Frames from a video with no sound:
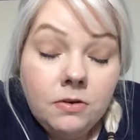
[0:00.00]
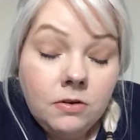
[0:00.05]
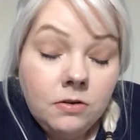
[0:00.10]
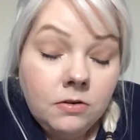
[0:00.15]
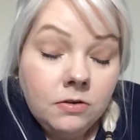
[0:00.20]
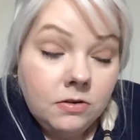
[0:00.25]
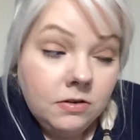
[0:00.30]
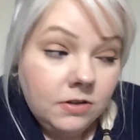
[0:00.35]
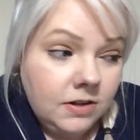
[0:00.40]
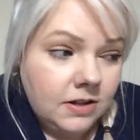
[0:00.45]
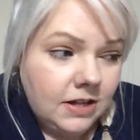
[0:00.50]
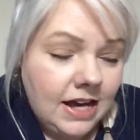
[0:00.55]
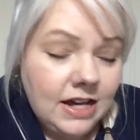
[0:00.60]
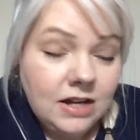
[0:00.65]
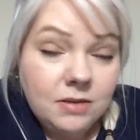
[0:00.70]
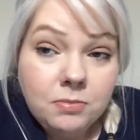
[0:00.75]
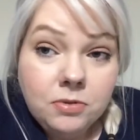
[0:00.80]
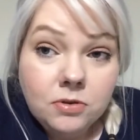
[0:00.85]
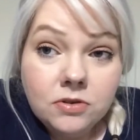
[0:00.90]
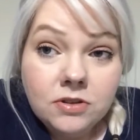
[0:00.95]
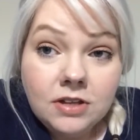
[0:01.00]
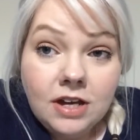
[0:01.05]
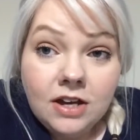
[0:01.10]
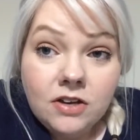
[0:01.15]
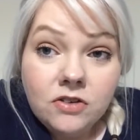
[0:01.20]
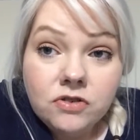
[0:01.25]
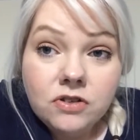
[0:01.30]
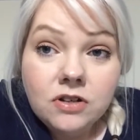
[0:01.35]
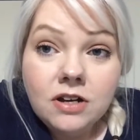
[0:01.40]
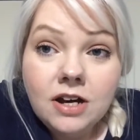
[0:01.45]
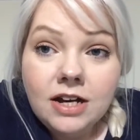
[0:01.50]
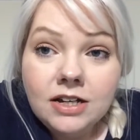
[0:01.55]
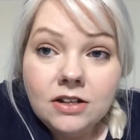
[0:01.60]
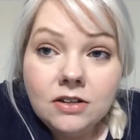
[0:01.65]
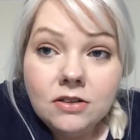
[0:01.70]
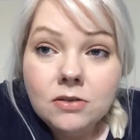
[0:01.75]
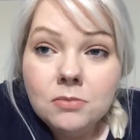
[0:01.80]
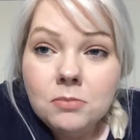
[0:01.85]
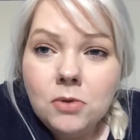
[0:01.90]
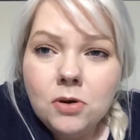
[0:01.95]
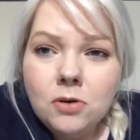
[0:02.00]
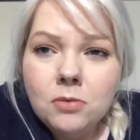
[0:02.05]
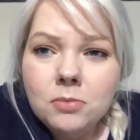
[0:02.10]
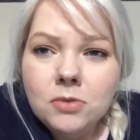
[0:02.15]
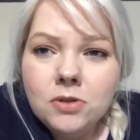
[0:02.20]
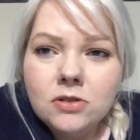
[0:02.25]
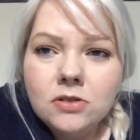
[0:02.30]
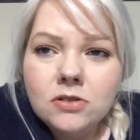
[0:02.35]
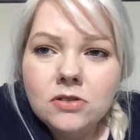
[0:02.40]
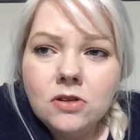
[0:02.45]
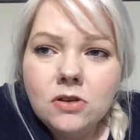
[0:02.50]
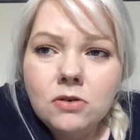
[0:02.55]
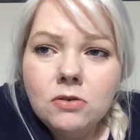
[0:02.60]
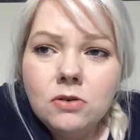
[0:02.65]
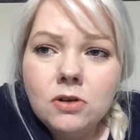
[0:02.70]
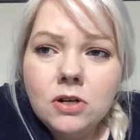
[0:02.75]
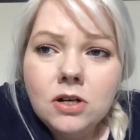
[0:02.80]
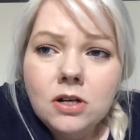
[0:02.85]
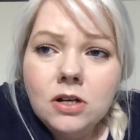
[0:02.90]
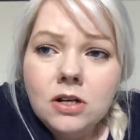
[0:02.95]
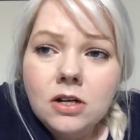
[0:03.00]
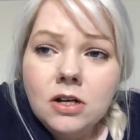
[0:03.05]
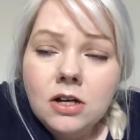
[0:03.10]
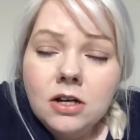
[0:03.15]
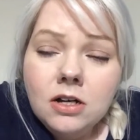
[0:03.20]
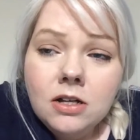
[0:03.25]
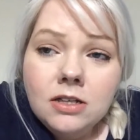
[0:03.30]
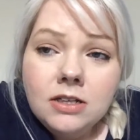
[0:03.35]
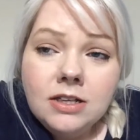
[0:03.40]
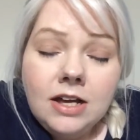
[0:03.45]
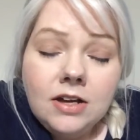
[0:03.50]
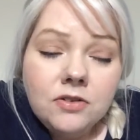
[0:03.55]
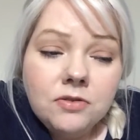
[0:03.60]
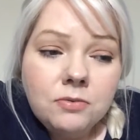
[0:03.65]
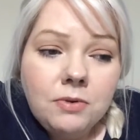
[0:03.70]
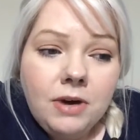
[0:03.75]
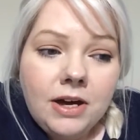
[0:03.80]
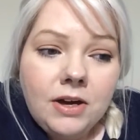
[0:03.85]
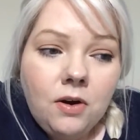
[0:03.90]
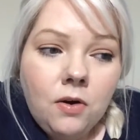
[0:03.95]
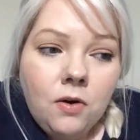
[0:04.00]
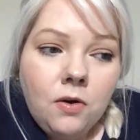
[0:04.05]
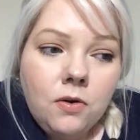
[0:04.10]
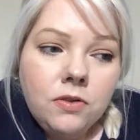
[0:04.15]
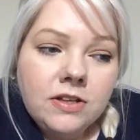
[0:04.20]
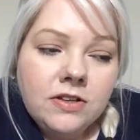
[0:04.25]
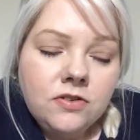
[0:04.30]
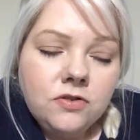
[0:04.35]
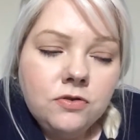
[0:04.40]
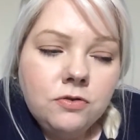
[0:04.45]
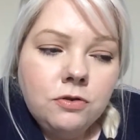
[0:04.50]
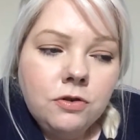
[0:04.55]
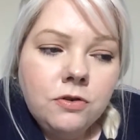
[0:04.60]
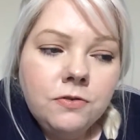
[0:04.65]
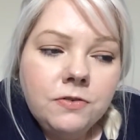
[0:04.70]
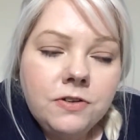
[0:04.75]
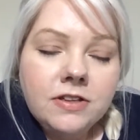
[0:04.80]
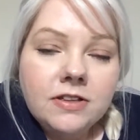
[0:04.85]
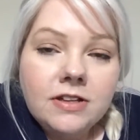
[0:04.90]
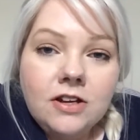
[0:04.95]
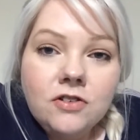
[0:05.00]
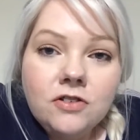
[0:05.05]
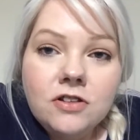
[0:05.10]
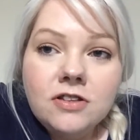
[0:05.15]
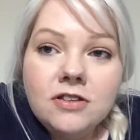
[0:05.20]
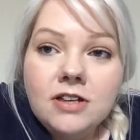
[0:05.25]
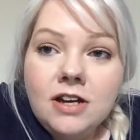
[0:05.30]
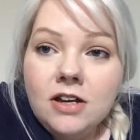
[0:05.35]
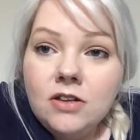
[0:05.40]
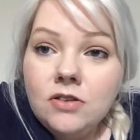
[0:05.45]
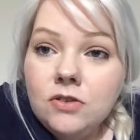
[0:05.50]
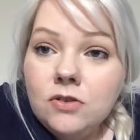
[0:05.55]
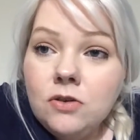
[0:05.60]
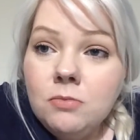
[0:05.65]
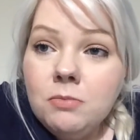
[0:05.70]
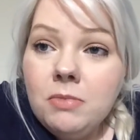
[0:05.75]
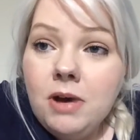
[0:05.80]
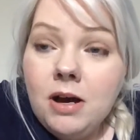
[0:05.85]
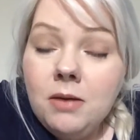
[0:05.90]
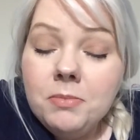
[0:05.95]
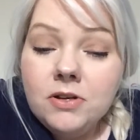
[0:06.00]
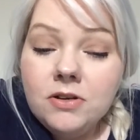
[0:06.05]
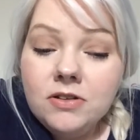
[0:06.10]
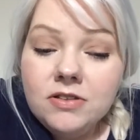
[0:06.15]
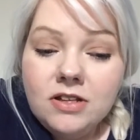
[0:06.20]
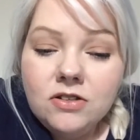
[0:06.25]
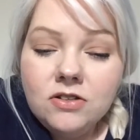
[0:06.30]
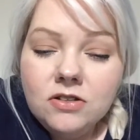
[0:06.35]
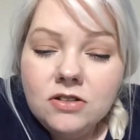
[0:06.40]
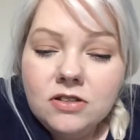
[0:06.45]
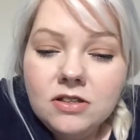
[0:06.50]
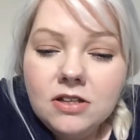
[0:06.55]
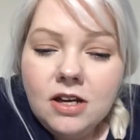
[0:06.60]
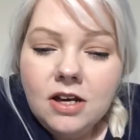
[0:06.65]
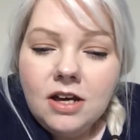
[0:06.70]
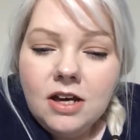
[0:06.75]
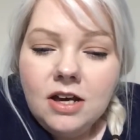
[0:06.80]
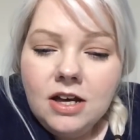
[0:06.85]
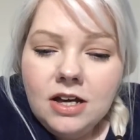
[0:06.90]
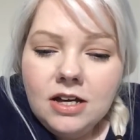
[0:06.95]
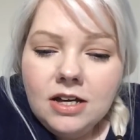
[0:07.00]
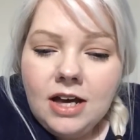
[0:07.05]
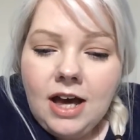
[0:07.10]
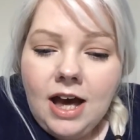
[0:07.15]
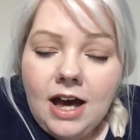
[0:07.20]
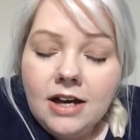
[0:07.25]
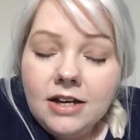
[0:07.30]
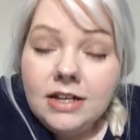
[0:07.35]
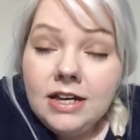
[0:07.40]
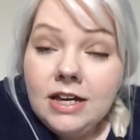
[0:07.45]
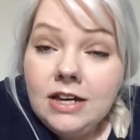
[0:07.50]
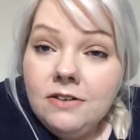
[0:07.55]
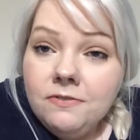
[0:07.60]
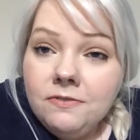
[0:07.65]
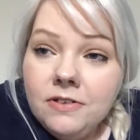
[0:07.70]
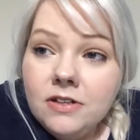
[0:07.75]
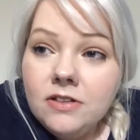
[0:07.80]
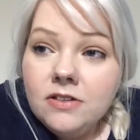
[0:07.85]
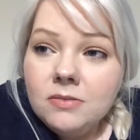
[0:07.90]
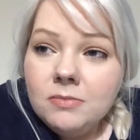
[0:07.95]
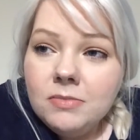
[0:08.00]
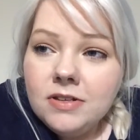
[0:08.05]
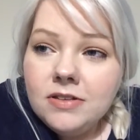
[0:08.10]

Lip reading: unable to actually lie at the moment, so that's why all this truth is actually starting to come out, because I just can't keep things to